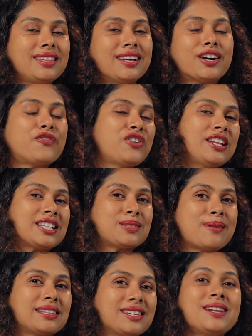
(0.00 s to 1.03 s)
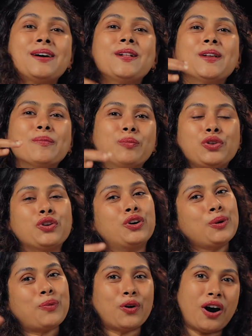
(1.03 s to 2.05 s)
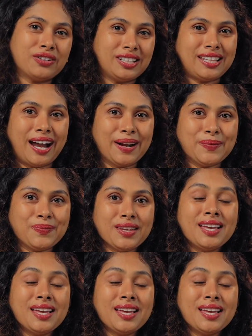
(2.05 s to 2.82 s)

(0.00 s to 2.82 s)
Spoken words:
ningalku phoenix batchil munnotu povaavunnathaanu.